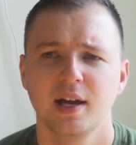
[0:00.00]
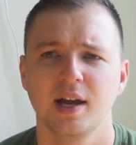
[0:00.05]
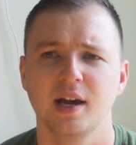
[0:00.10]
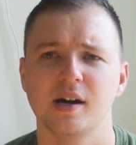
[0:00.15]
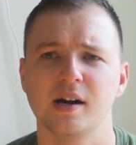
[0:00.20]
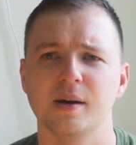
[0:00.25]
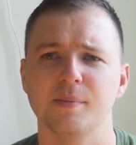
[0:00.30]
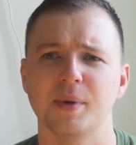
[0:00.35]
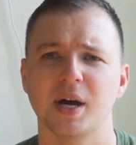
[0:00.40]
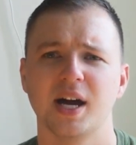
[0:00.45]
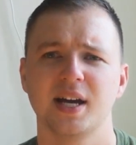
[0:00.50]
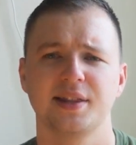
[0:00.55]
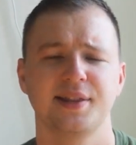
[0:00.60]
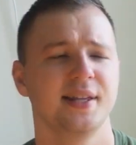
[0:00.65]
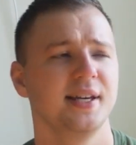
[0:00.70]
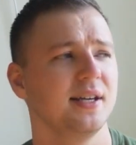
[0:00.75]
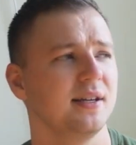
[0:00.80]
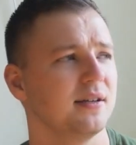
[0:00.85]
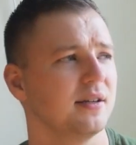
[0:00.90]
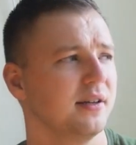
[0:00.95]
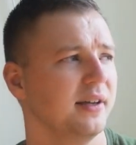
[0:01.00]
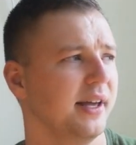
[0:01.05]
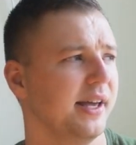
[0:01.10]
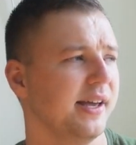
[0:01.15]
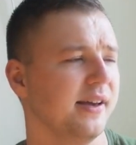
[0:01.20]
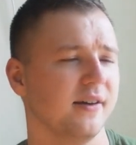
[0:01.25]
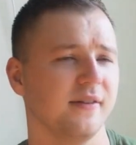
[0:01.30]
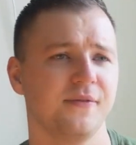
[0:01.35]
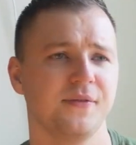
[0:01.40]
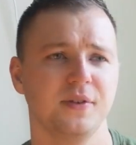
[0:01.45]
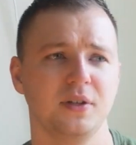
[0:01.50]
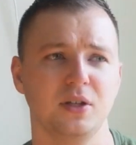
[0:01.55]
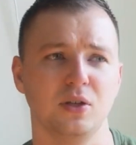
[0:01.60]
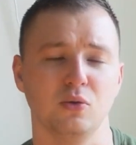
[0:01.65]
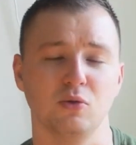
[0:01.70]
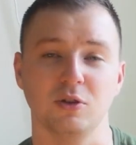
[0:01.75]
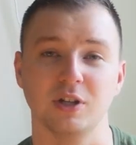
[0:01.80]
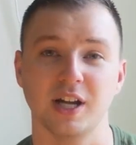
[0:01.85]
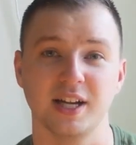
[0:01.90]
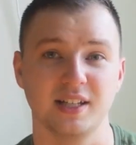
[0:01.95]
I think if
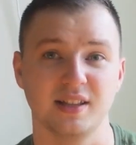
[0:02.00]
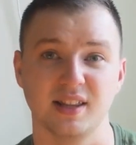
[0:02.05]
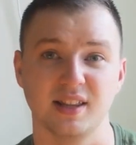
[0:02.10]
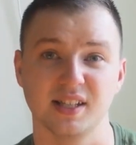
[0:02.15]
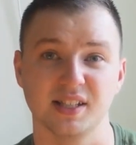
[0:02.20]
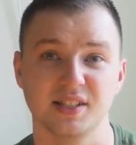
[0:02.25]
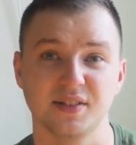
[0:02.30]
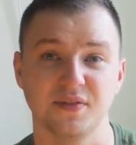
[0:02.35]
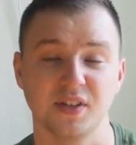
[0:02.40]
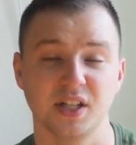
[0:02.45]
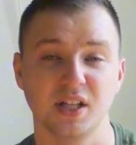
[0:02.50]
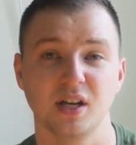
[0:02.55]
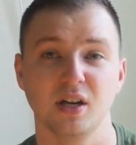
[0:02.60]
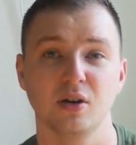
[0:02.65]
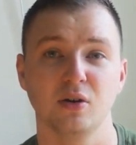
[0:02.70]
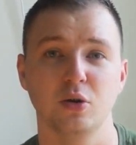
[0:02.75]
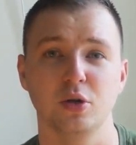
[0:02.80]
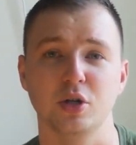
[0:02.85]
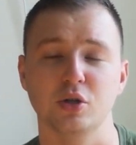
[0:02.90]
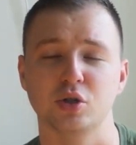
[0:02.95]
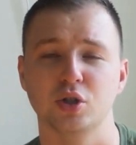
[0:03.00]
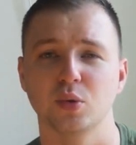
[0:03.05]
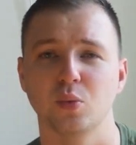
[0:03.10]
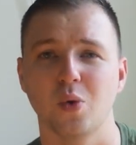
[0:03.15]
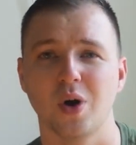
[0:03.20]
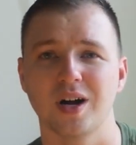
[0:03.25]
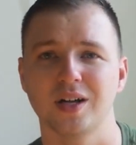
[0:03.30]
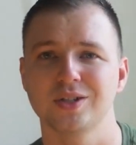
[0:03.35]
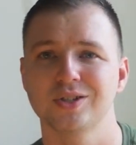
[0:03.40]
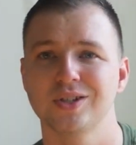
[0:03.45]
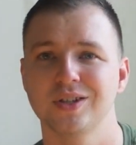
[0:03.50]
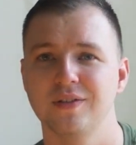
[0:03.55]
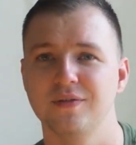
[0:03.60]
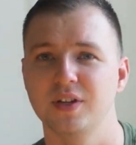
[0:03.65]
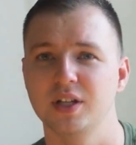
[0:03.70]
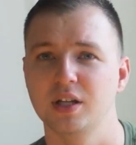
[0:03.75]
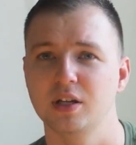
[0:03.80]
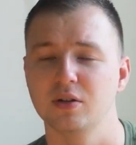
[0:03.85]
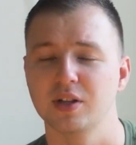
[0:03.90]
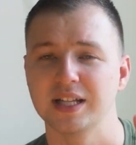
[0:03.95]
you like this video, you should watch the
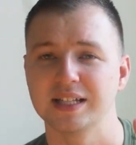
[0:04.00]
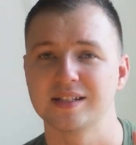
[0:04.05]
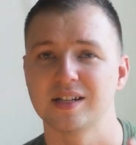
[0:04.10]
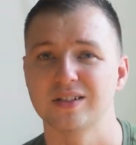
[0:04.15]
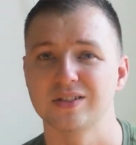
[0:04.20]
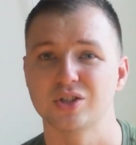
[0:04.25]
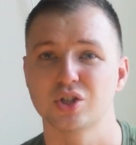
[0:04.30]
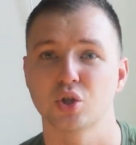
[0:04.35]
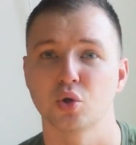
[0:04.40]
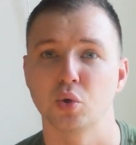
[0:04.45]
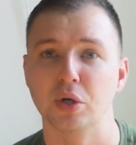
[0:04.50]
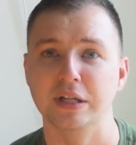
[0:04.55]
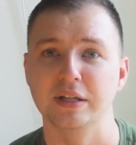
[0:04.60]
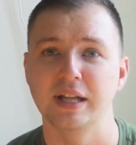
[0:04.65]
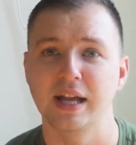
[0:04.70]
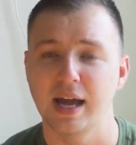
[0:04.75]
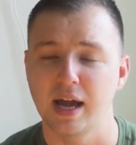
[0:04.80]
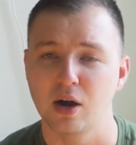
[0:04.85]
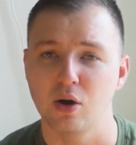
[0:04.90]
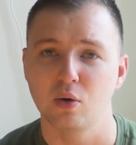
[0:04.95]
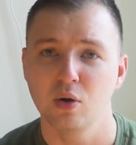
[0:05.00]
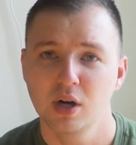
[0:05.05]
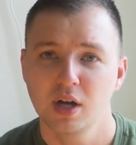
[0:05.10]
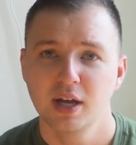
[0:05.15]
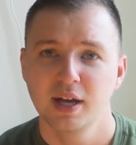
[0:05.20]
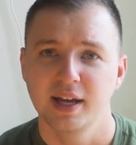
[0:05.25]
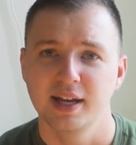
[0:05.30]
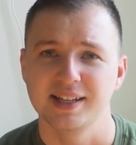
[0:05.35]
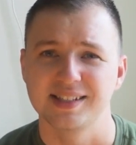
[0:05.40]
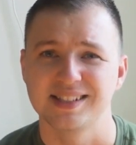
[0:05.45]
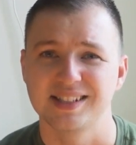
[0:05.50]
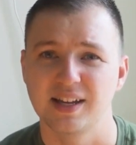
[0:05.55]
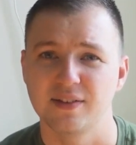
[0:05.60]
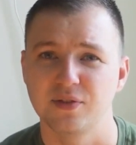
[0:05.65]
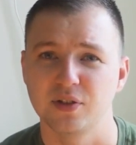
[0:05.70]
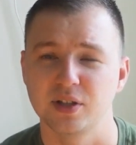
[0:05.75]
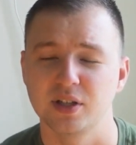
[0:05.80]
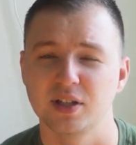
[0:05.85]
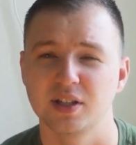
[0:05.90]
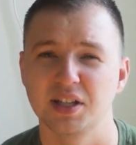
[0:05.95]
video that's on screen now. It's
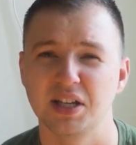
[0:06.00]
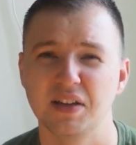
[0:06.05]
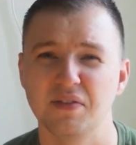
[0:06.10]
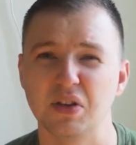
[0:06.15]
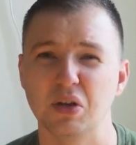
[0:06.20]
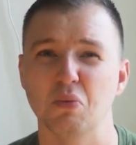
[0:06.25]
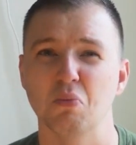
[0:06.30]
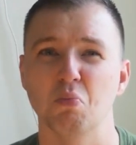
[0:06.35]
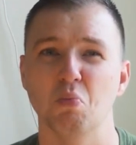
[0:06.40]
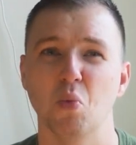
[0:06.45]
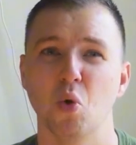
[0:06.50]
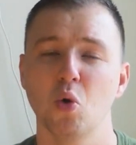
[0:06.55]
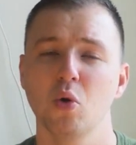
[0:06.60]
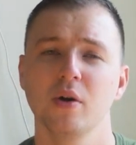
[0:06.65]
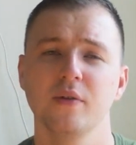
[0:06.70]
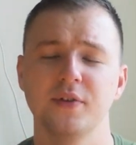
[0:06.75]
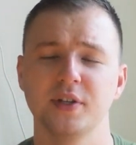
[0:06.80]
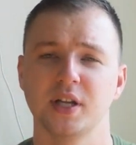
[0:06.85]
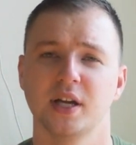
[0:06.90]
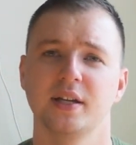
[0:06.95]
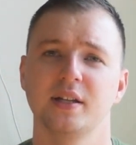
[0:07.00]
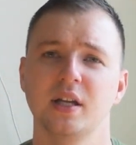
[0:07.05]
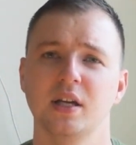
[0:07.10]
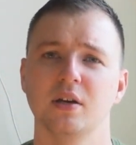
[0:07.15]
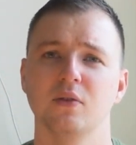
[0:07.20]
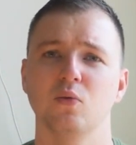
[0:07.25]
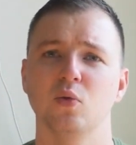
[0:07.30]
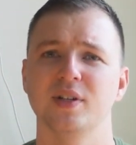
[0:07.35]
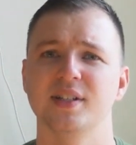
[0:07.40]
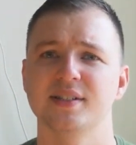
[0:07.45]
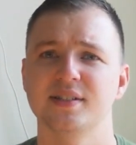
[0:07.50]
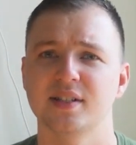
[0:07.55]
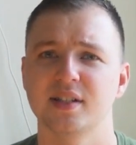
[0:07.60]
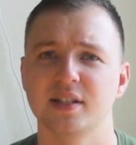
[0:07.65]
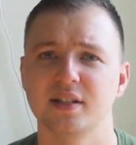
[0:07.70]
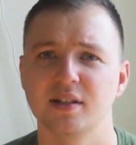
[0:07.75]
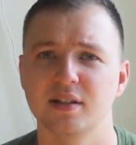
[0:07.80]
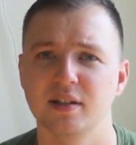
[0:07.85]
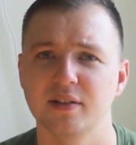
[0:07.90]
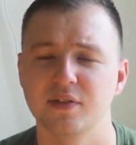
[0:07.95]
definitely going to give you more of an idea of what it's
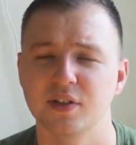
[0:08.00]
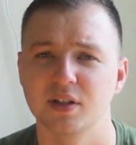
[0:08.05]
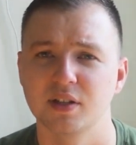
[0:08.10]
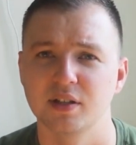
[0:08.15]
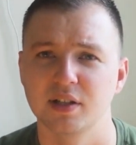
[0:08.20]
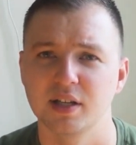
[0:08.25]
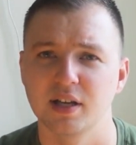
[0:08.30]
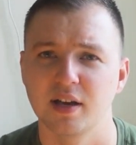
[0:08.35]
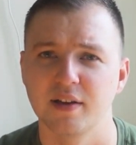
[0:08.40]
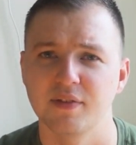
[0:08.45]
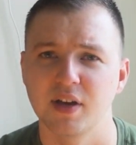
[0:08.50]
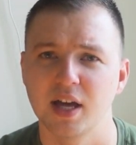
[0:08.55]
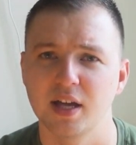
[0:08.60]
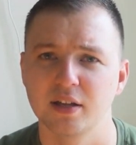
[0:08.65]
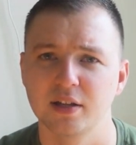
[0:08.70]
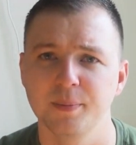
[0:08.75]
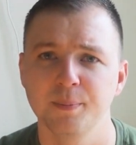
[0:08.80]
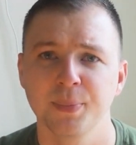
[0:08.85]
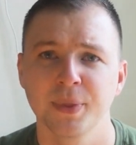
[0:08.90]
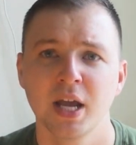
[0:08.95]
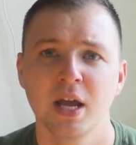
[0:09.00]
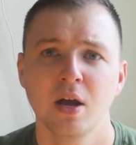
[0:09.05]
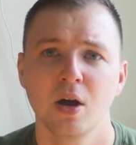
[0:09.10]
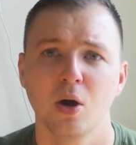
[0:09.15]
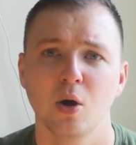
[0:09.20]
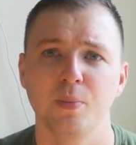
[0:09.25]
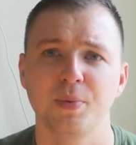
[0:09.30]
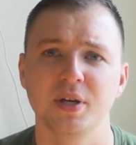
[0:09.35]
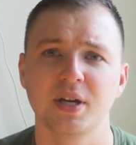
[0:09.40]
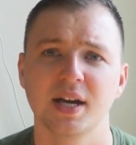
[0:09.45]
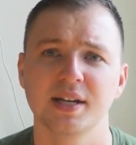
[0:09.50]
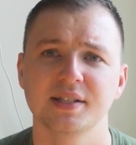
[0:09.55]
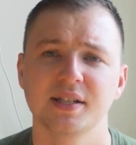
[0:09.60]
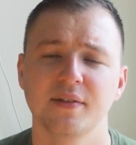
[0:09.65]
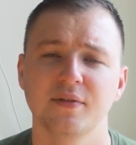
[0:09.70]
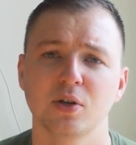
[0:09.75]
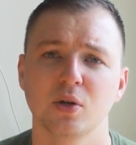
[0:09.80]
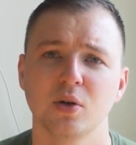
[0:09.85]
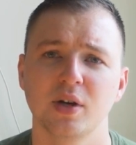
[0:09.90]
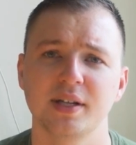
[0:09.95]
like to live in the Lehigh Valley. Hope you guys
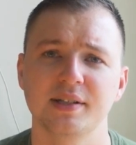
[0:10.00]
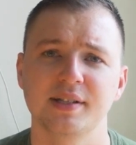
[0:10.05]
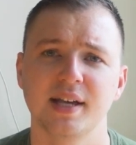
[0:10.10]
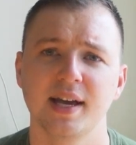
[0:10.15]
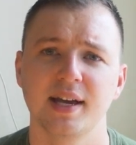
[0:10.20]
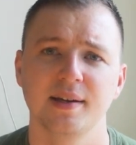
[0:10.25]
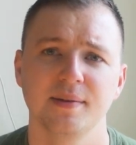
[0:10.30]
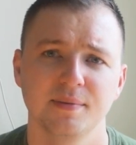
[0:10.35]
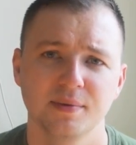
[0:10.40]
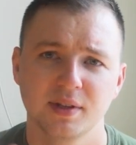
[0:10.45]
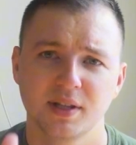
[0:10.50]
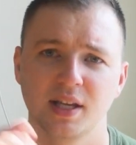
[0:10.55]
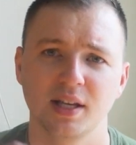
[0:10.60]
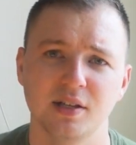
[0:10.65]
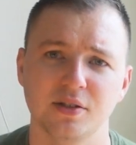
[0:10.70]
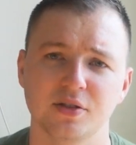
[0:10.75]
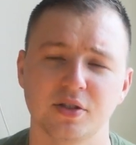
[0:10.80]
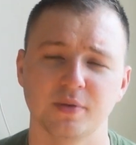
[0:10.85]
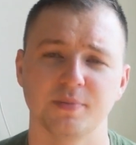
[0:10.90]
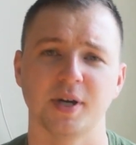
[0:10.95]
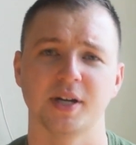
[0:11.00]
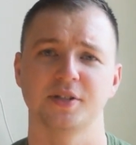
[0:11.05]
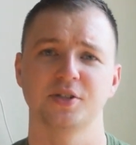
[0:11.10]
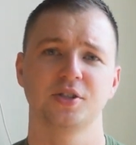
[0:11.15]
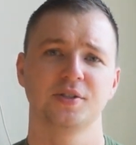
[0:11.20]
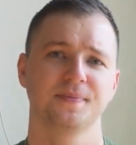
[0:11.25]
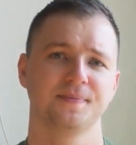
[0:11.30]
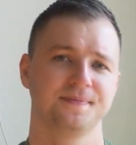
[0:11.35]
have a great day. Thank you so much.